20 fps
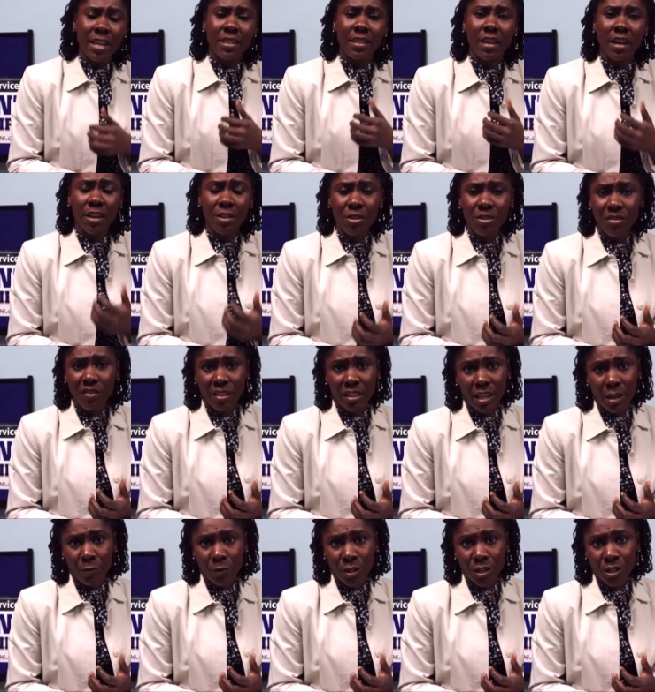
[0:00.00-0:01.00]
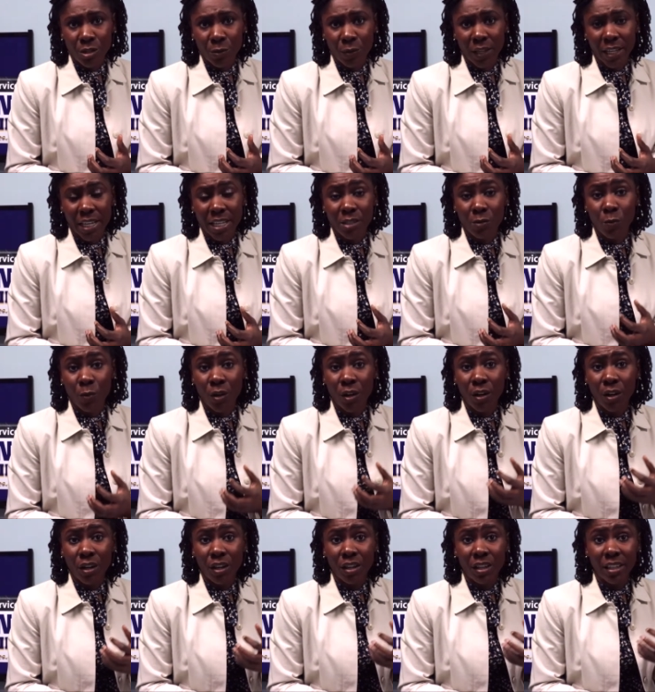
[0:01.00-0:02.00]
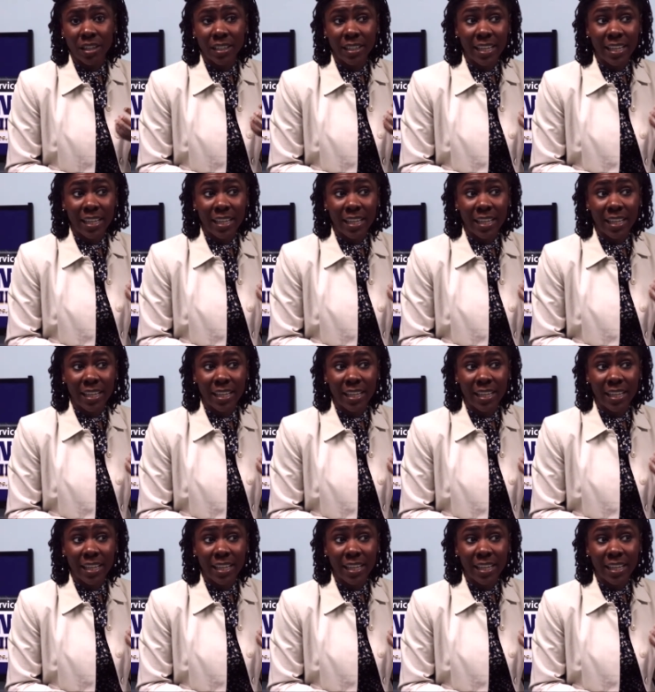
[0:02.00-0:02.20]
The other thing that we're doing is we're